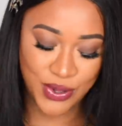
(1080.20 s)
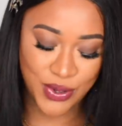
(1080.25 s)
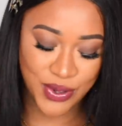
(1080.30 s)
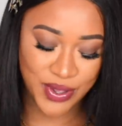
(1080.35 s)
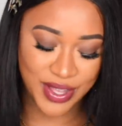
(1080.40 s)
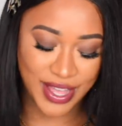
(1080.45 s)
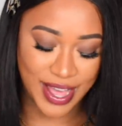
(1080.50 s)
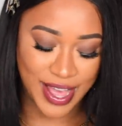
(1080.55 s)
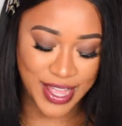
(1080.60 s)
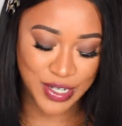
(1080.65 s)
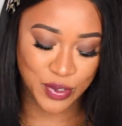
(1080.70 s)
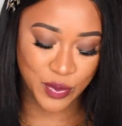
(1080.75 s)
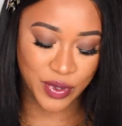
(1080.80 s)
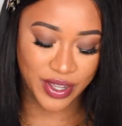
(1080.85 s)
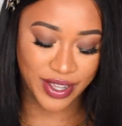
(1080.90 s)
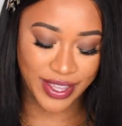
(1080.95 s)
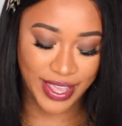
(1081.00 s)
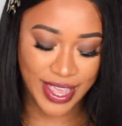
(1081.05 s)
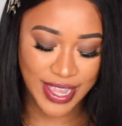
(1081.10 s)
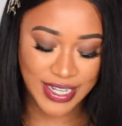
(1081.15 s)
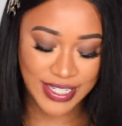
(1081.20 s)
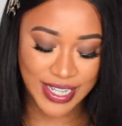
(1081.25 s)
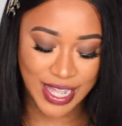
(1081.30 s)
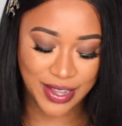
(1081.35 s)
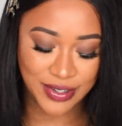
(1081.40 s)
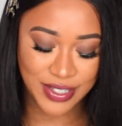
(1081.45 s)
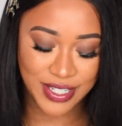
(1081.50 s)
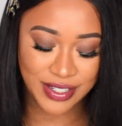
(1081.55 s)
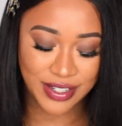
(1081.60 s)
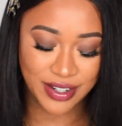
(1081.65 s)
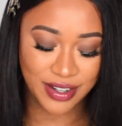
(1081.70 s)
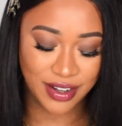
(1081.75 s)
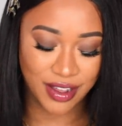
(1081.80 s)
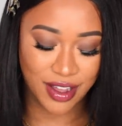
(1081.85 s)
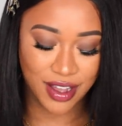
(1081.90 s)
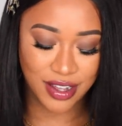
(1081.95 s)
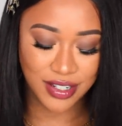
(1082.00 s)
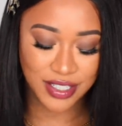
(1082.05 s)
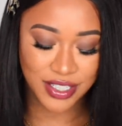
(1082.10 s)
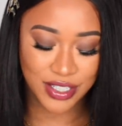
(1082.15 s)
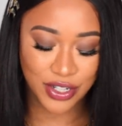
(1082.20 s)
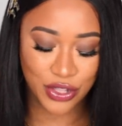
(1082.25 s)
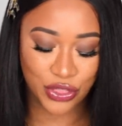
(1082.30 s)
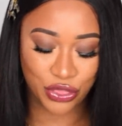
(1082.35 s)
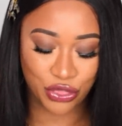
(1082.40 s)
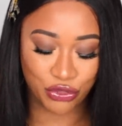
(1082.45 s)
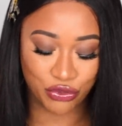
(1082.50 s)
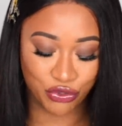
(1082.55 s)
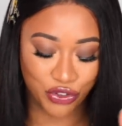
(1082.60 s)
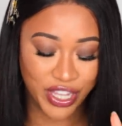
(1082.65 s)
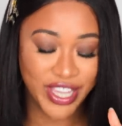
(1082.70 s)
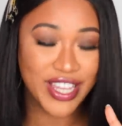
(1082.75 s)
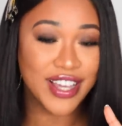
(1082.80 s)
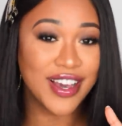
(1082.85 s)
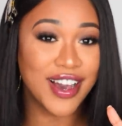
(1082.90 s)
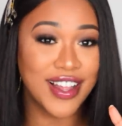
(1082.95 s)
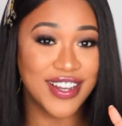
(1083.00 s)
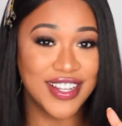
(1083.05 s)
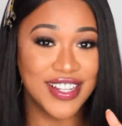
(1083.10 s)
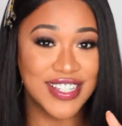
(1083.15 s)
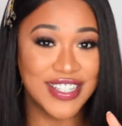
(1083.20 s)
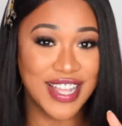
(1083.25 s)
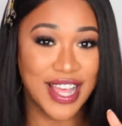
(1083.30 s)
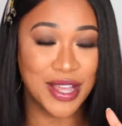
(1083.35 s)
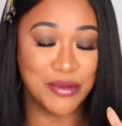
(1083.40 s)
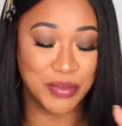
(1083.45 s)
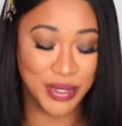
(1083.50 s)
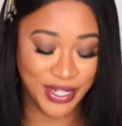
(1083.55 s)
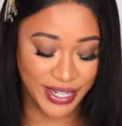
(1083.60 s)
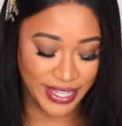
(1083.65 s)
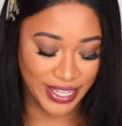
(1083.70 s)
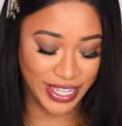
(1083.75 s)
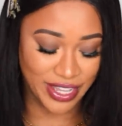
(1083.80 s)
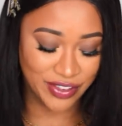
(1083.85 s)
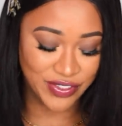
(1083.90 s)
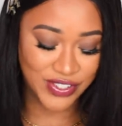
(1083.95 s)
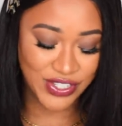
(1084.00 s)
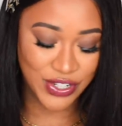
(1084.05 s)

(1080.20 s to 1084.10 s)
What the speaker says: Oh, guys, we are getting down to the last three colors, I believe.